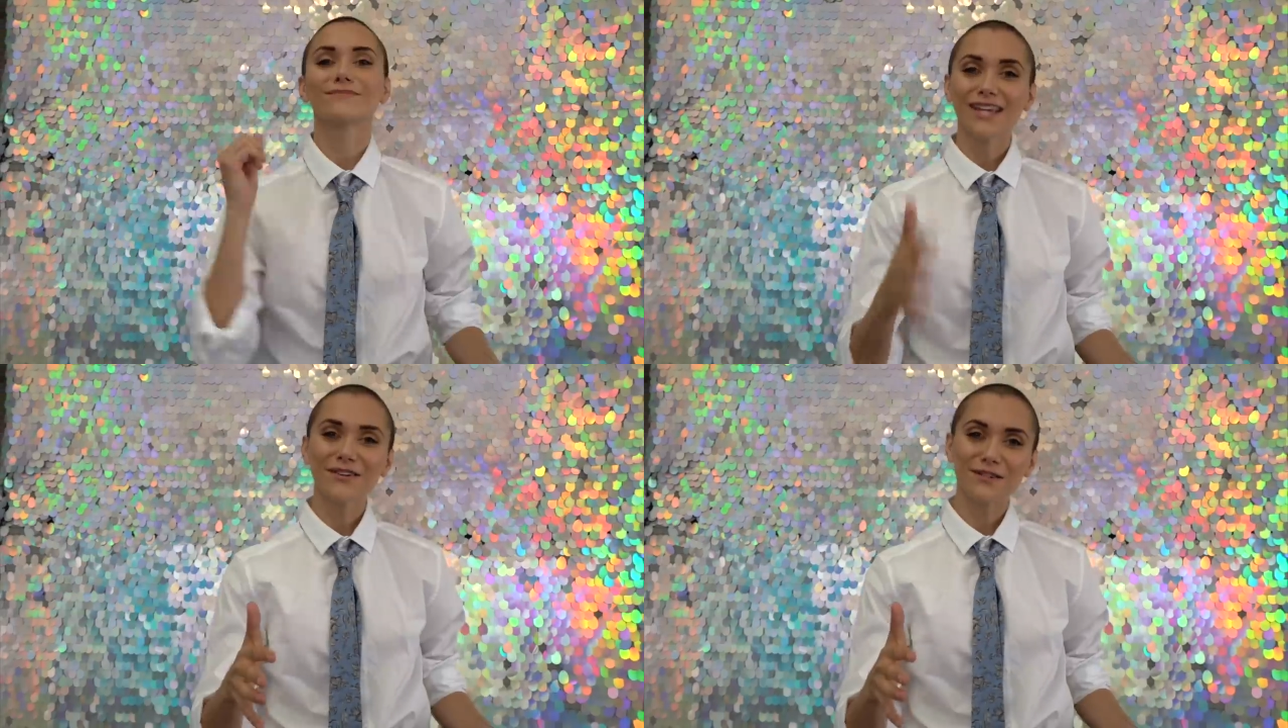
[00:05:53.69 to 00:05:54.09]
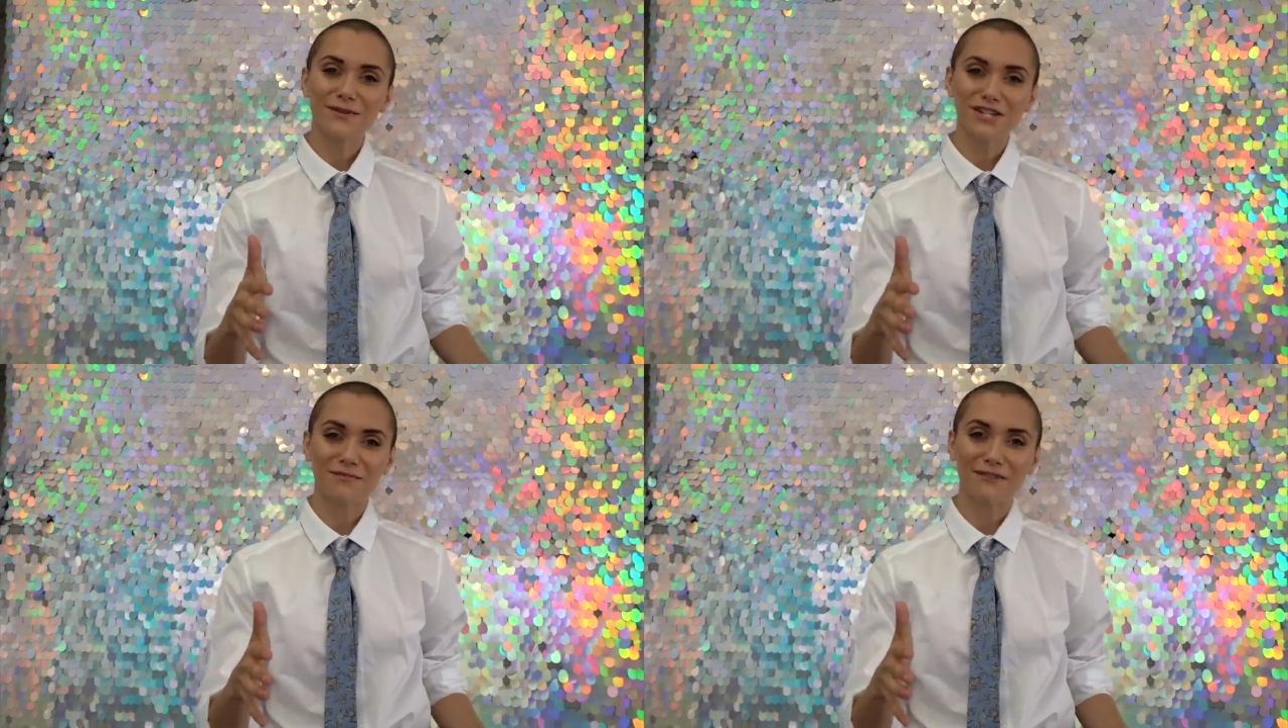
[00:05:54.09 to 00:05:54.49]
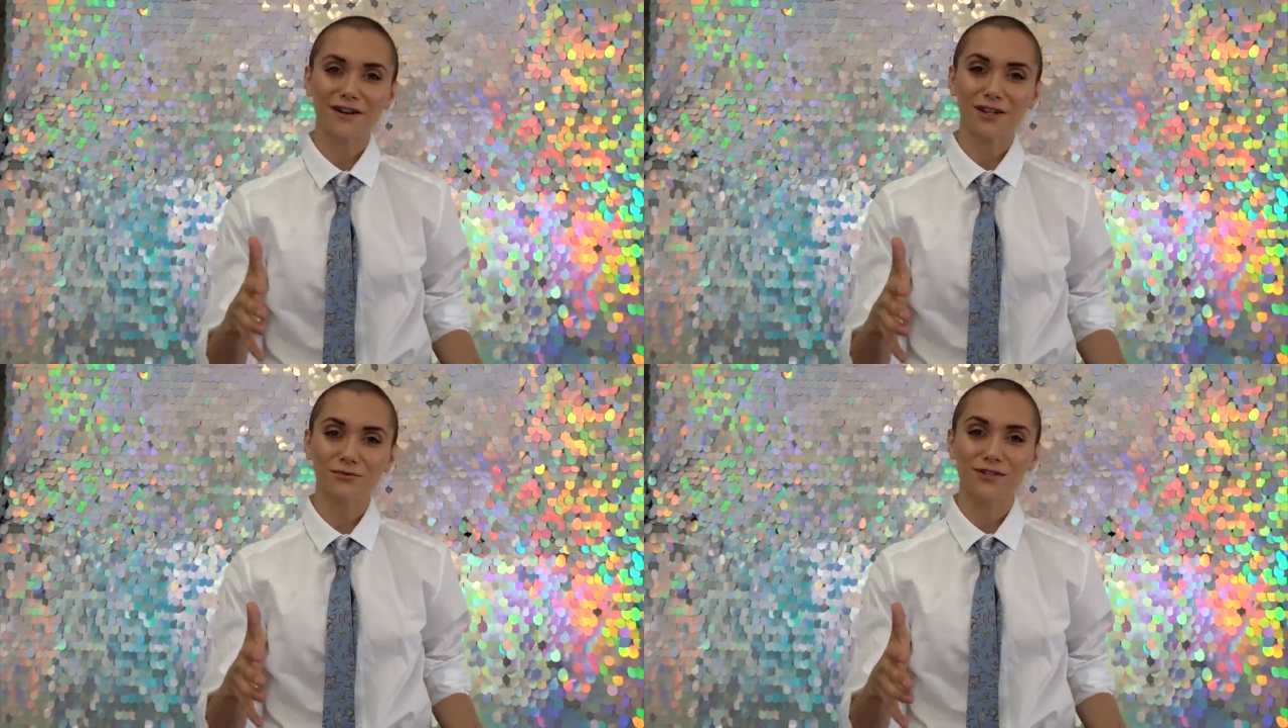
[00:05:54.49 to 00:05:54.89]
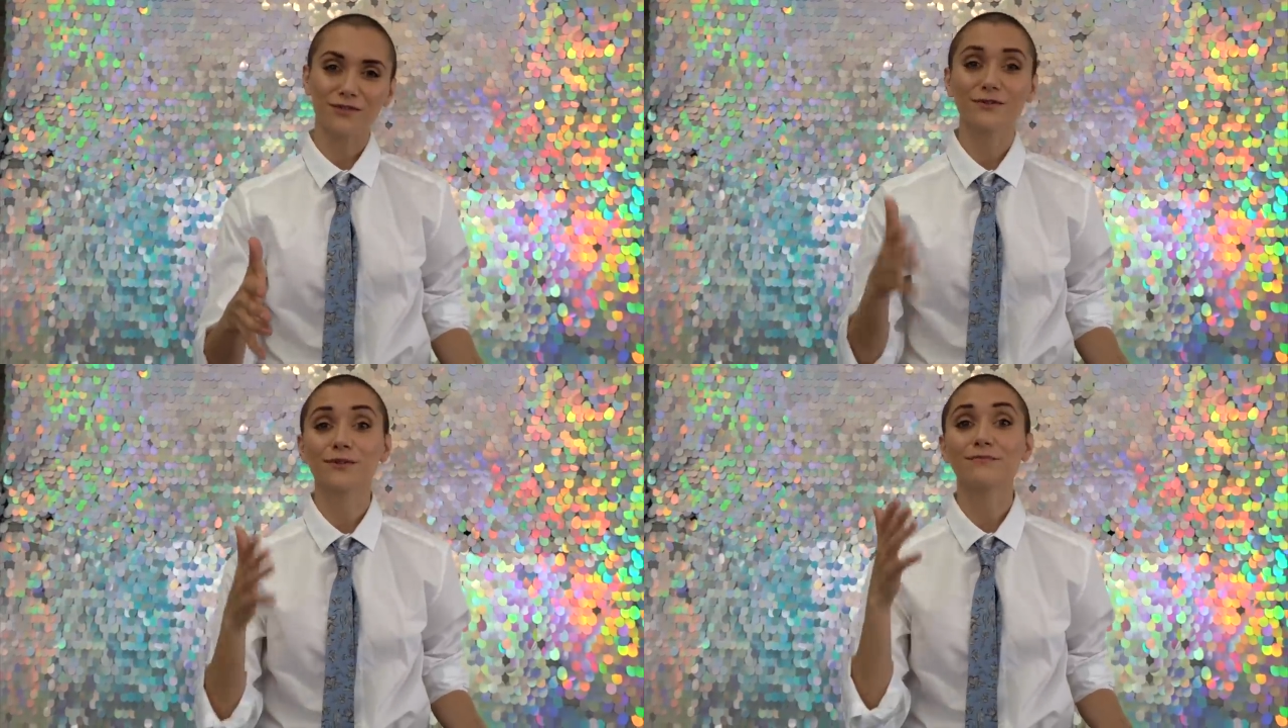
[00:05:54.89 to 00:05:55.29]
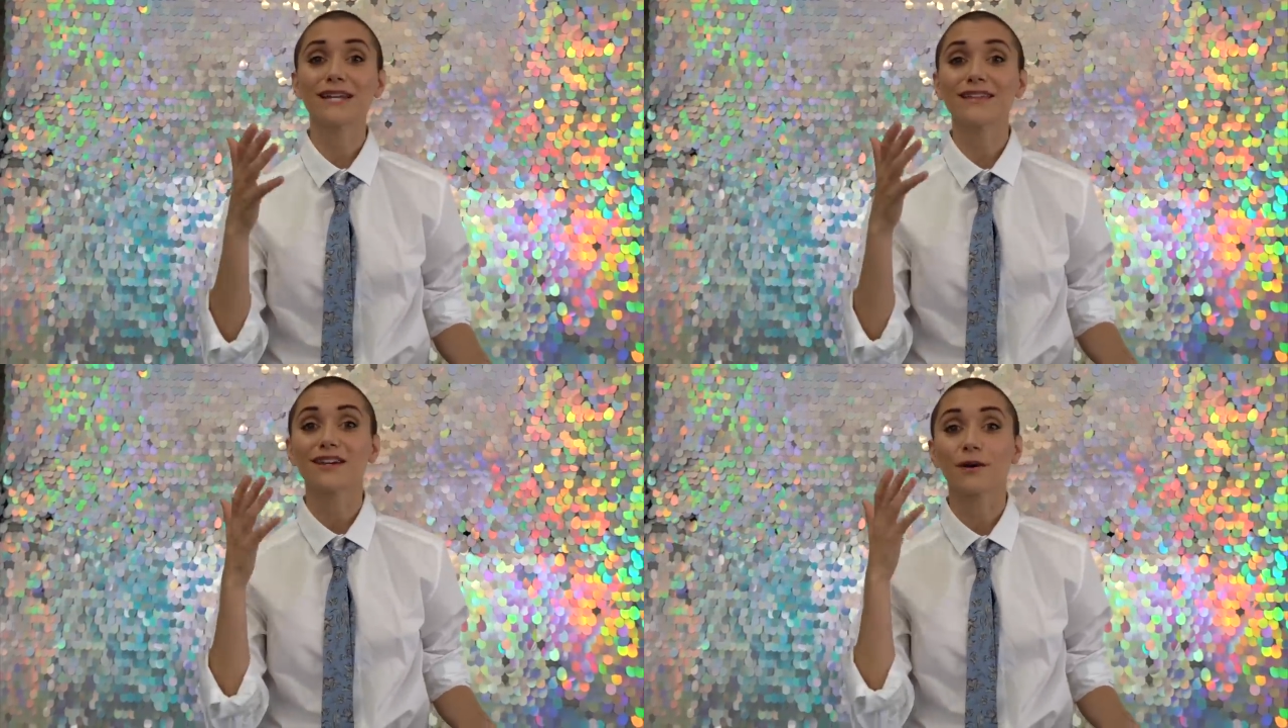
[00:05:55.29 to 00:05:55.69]
Thank you so much to my followers who
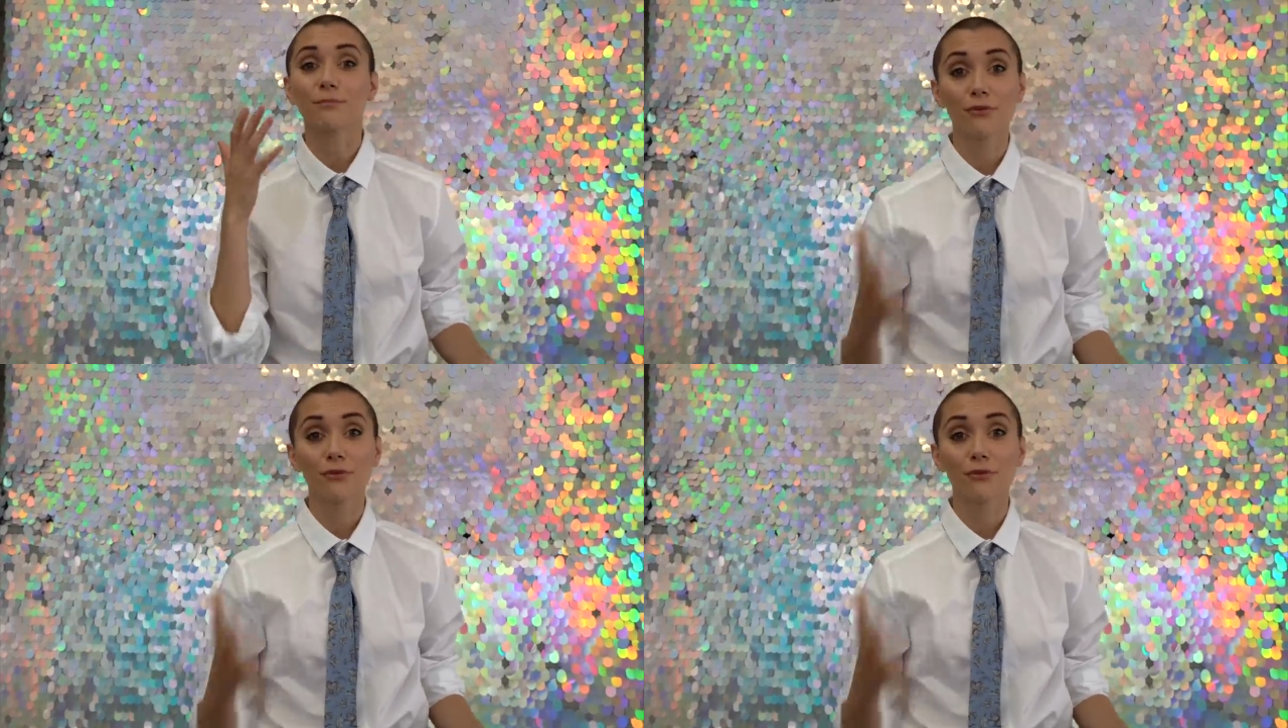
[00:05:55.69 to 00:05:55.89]
submitted their